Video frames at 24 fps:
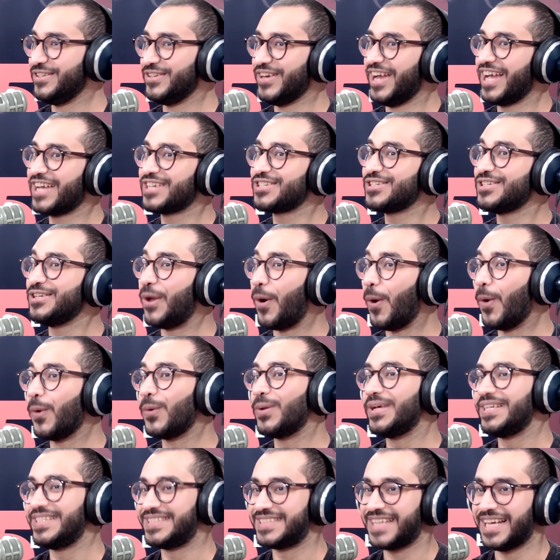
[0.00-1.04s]
You're actually
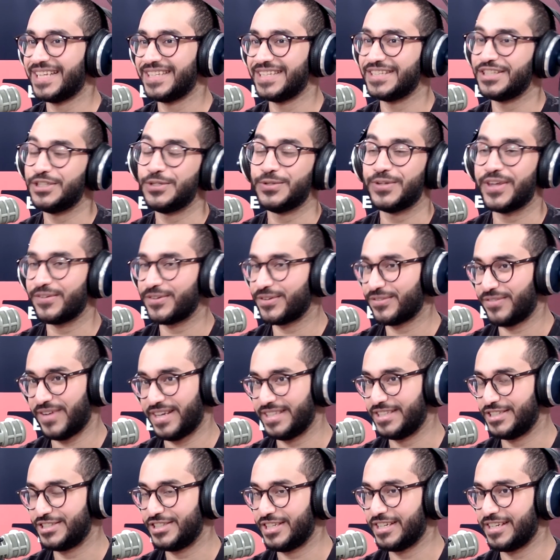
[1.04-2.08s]
always standing. You never
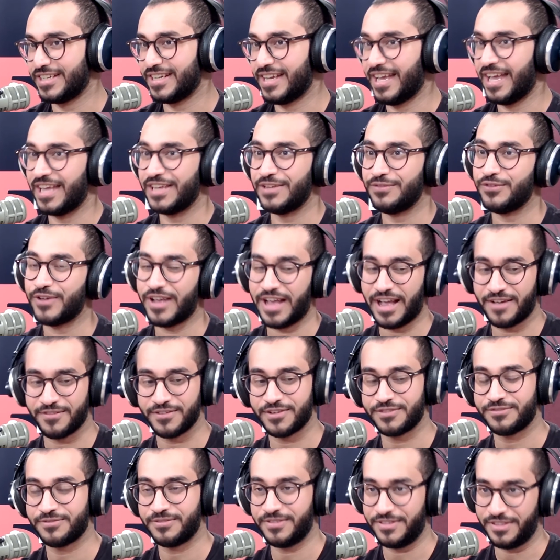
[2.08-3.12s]
find a chair. And if you have
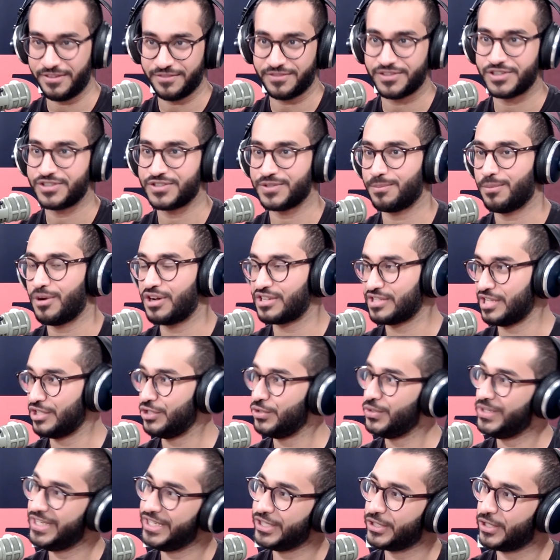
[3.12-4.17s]
if there's a box and
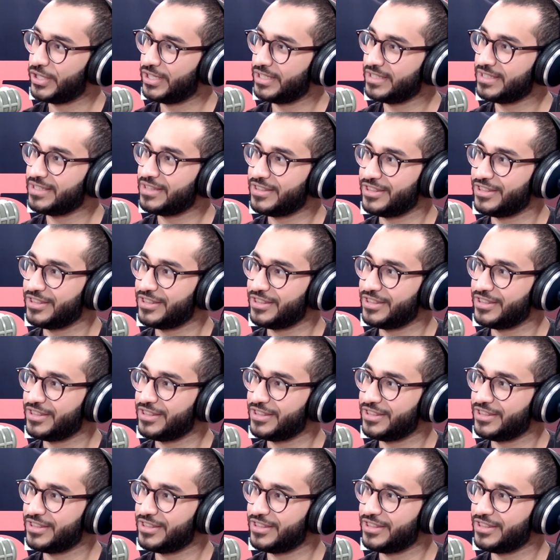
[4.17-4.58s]
you lean on it,